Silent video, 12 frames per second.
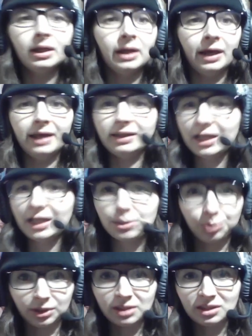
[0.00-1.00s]
And that's what
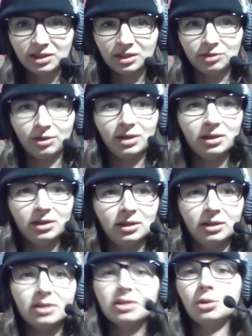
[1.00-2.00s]
this is right here.
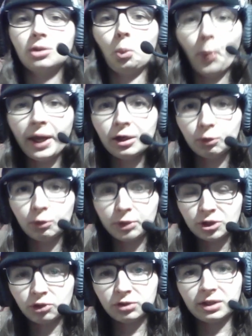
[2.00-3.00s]
It's the wet
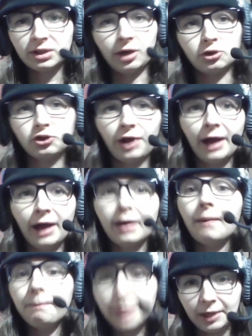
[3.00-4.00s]
original soundtrack
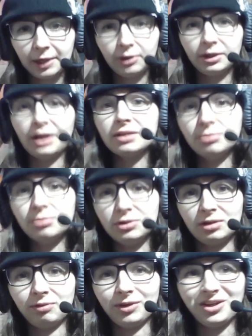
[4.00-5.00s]
Paradise music
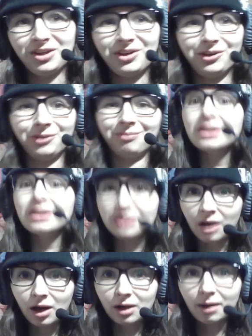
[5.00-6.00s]
video,
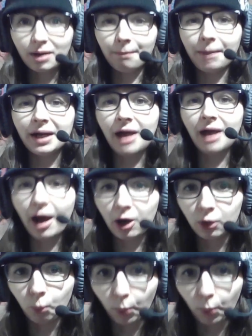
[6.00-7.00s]
sung by our
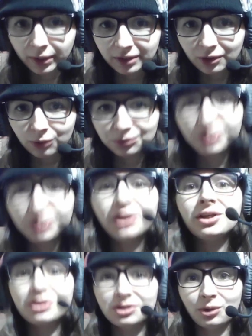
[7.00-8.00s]
one and only
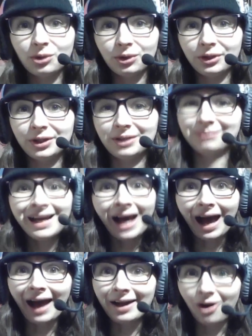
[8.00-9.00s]
Solar.
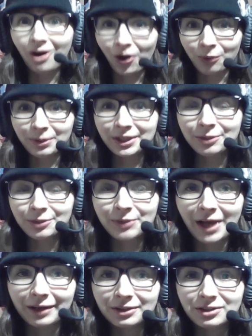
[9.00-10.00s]
I already
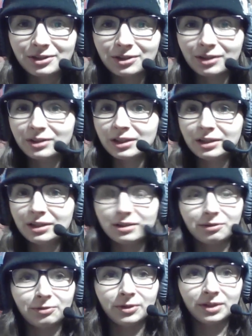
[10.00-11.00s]
reacted to the teaser
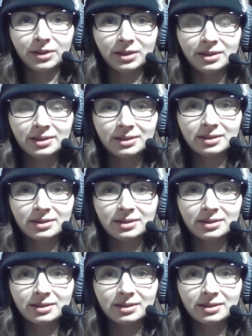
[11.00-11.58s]
for this.